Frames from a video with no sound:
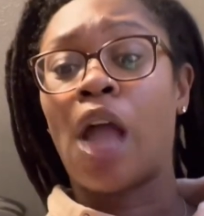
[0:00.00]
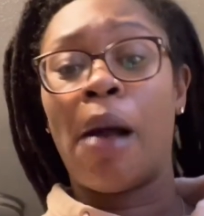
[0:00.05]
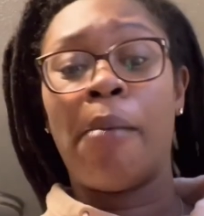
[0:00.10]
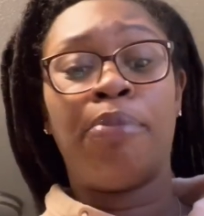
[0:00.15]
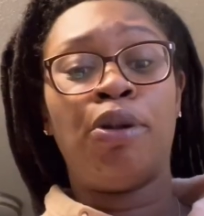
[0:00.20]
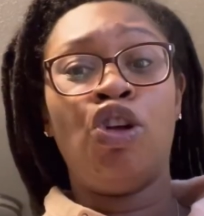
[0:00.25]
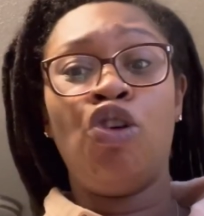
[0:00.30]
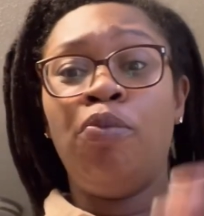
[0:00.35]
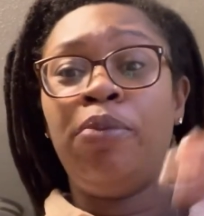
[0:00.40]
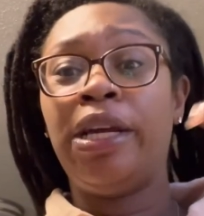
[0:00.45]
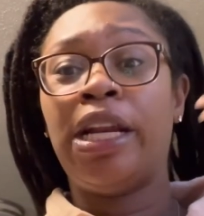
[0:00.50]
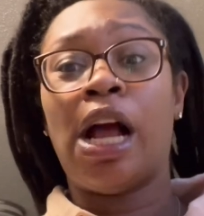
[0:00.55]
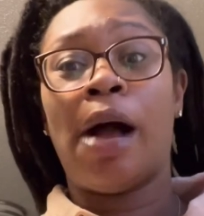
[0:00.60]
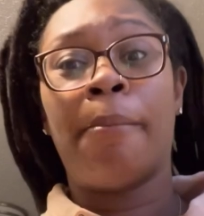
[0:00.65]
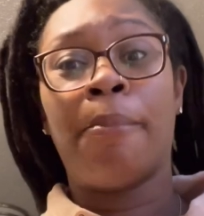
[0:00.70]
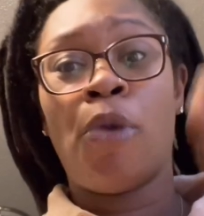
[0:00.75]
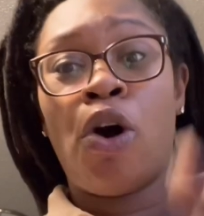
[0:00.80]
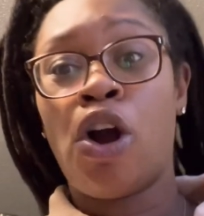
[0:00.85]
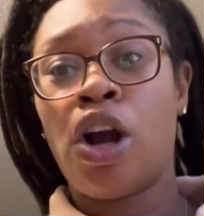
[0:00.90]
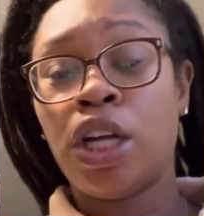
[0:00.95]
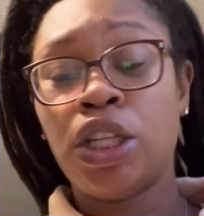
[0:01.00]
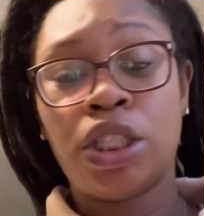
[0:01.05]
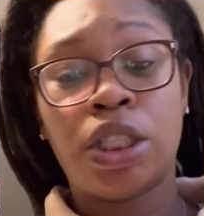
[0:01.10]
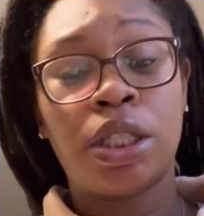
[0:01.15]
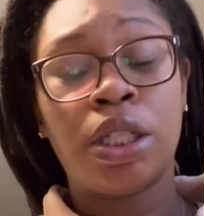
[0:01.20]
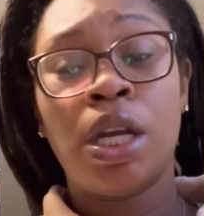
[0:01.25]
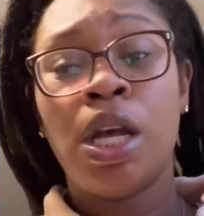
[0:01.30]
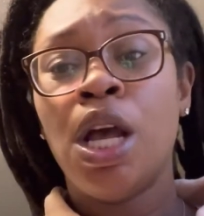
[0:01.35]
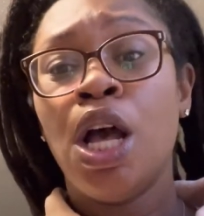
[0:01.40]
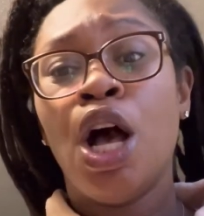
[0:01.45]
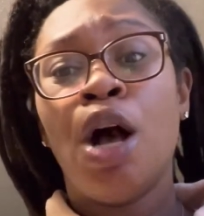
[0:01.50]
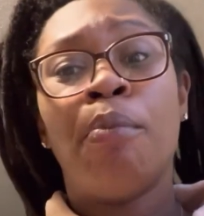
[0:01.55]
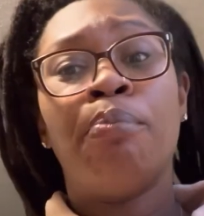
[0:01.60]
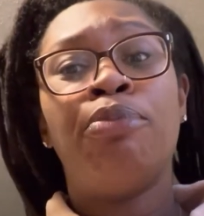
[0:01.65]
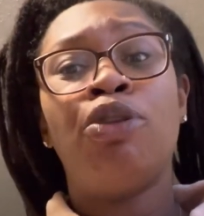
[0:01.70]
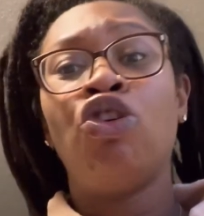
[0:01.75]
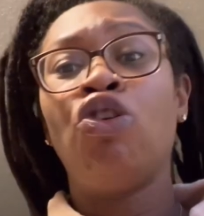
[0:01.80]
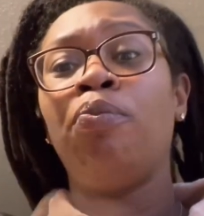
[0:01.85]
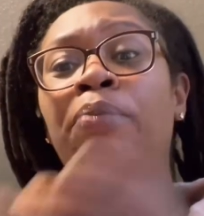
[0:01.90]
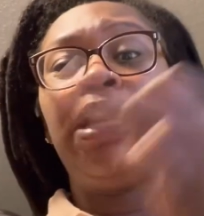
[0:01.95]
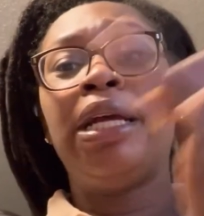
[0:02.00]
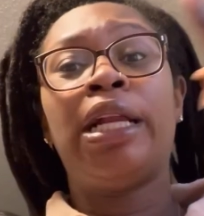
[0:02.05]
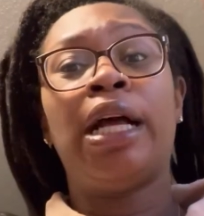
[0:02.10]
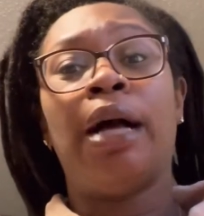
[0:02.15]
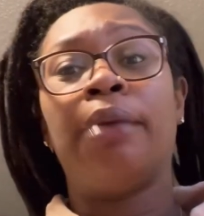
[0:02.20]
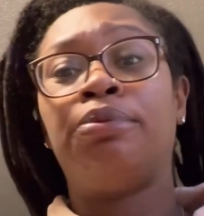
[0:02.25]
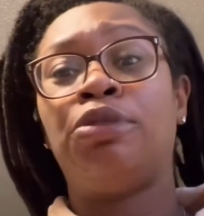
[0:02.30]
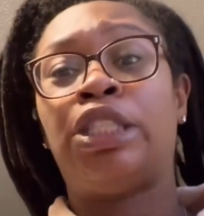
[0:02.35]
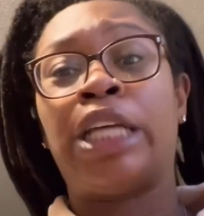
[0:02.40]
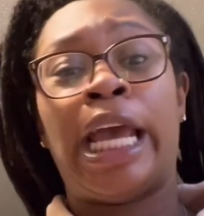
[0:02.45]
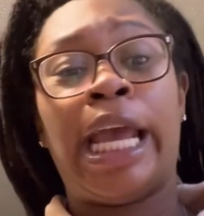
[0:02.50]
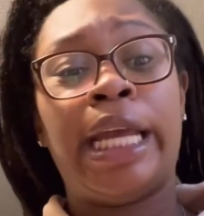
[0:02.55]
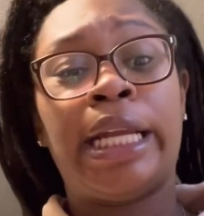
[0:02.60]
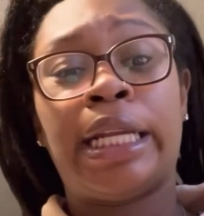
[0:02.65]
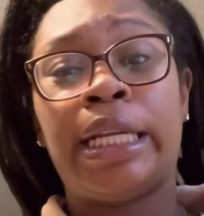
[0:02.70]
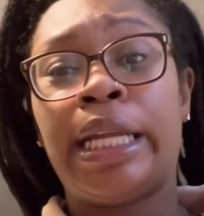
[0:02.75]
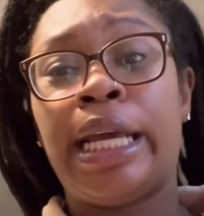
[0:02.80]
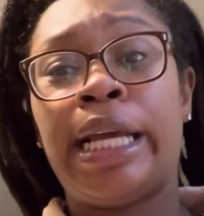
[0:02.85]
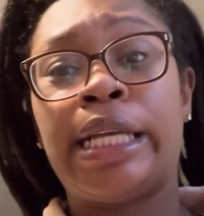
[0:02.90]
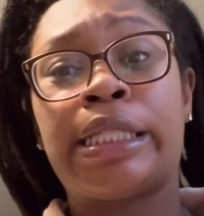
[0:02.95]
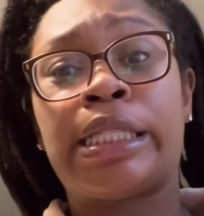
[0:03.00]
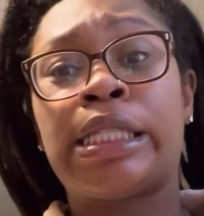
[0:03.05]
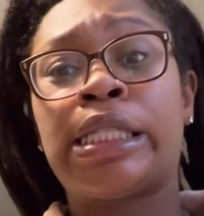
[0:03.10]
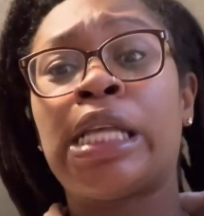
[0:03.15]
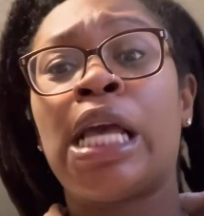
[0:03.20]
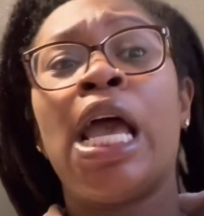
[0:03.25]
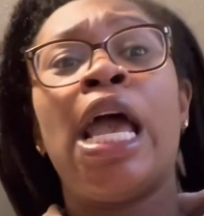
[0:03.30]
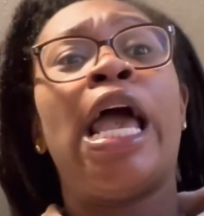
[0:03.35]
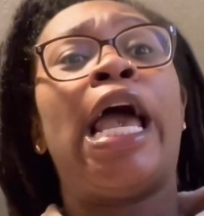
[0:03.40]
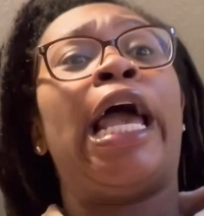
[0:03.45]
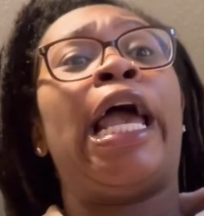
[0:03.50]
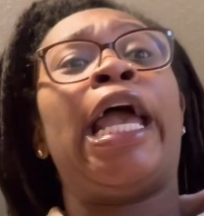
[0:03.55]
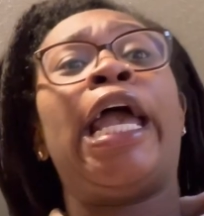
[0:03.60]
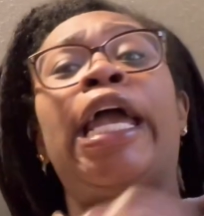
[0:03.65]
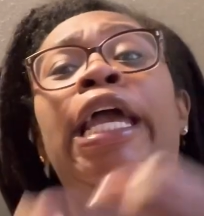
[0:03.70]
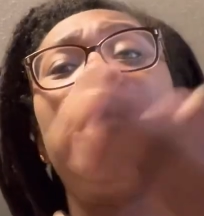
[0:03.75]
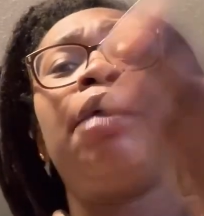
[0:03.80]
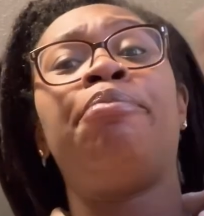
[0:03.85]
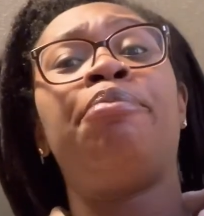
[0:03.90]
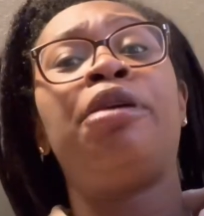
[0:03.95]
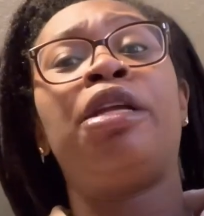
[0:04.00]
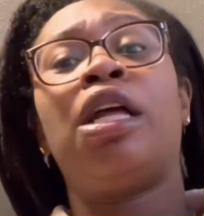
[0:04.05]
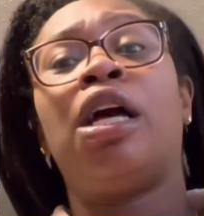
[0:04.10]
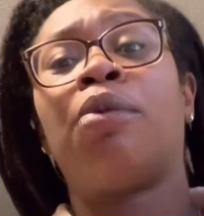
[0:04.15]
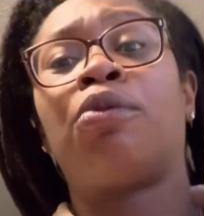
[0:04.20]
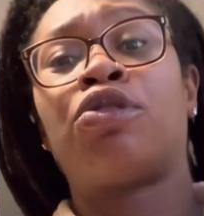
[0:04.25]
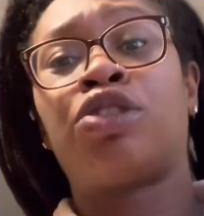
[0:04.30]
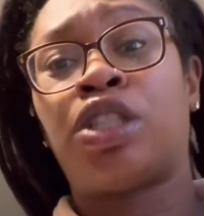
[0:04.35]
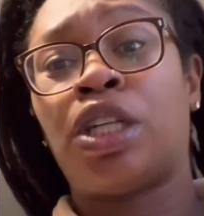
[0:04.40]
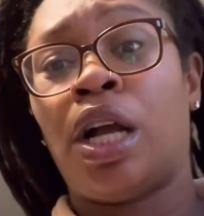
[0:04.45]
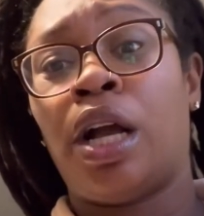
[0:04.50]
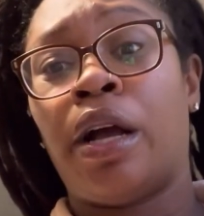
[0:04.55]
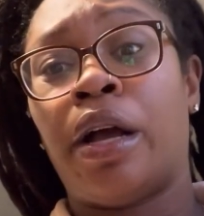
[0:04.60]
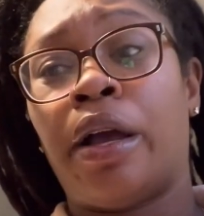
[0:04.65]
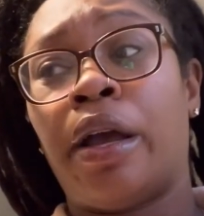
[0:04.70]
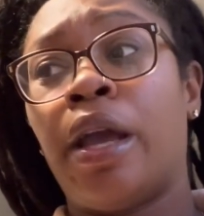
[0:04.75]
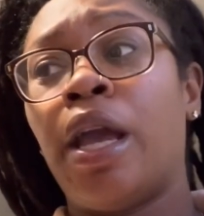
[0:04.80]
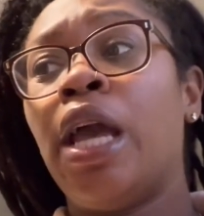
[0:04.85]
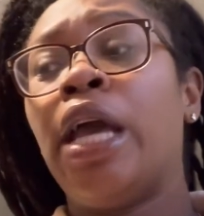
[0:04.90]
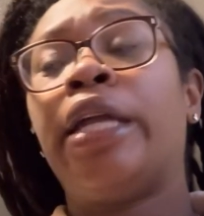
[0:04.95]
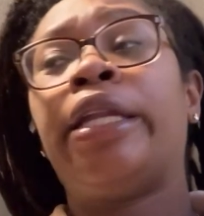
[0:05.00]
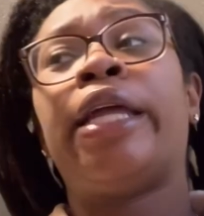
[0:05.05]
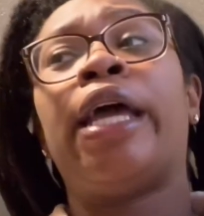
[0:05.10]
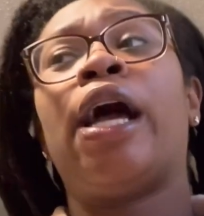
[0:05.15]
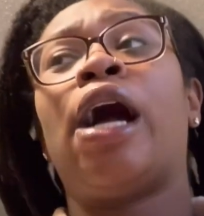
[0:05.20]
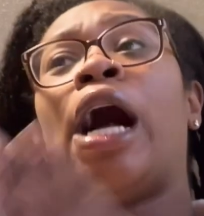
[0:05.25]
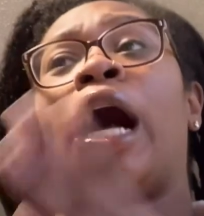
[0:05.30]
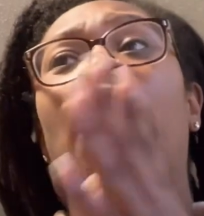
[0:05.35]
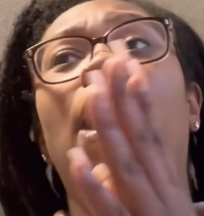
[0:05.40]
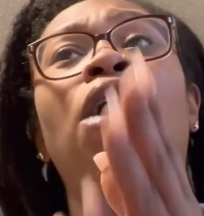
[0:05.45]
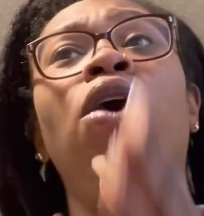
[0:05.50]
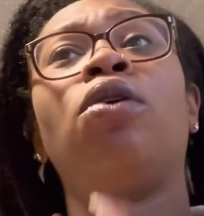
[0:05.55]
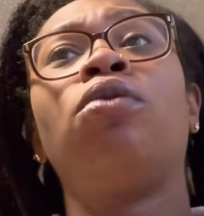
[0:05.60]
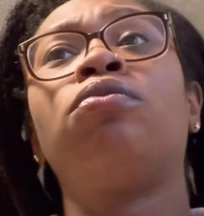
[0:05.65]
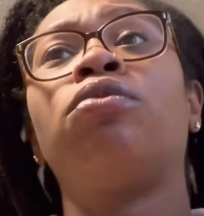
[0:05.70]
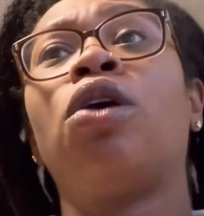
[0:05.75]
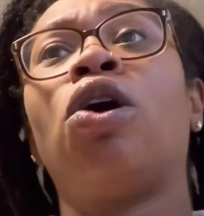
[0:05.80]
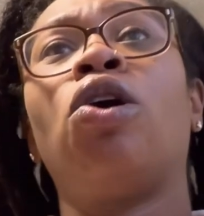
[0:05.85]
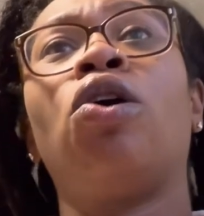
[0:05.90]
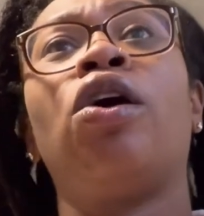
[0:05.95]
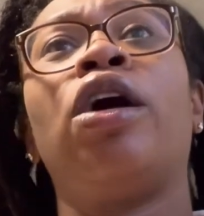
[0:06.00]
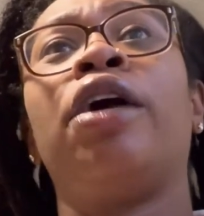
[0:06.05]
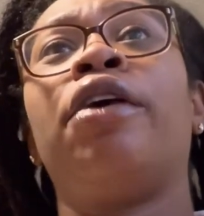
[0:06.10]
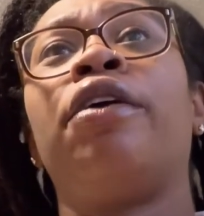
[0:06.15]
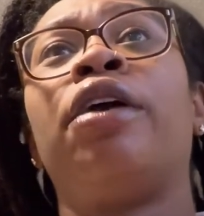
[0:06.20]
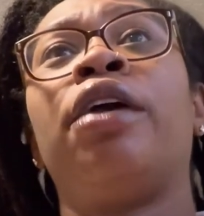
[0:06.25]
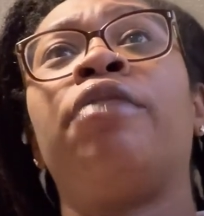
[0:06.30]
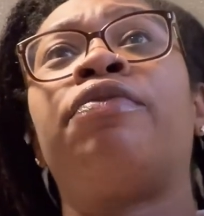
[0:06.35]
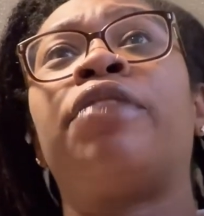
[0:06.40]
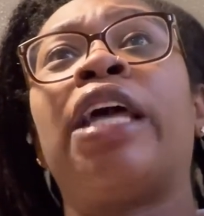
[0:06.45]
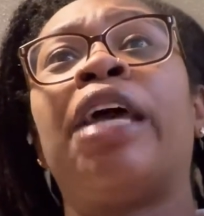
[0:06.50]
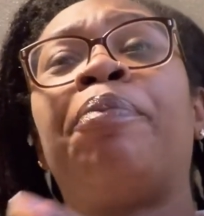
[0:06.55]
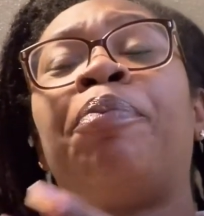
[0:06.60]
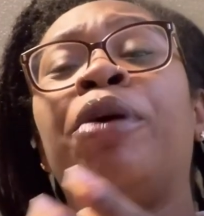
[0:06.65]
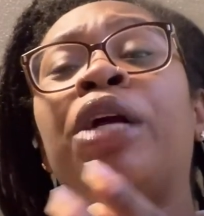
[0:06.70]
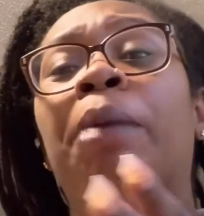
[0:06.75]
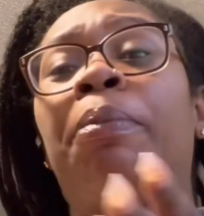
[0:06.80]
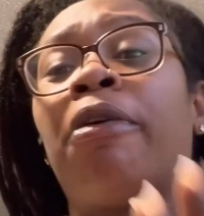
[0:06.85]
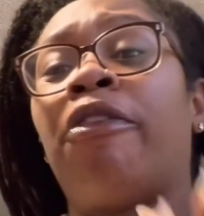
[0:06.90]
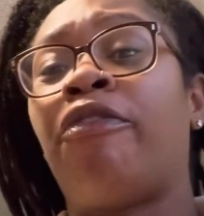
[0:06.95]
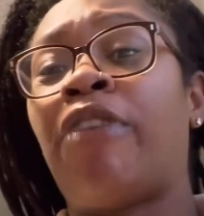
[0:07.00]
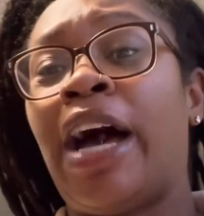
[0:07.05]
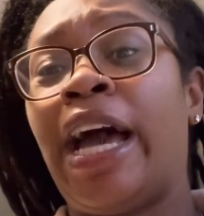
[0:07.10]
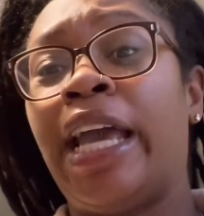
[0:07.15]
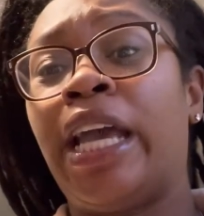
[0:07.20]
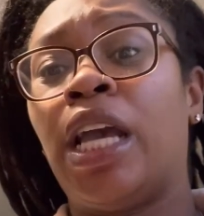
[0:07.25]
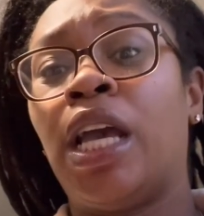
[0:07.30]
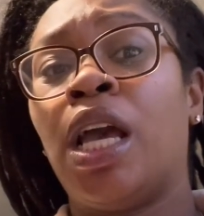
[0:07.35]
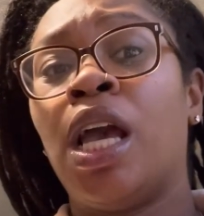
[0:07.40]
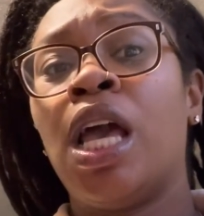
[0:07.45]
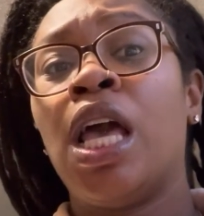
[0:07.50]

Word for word: Blue beat up Marsh. Blue beat up Jaidyn Alexis. And he beat up Chrisean. Now, I don't know if, if they put up a fight.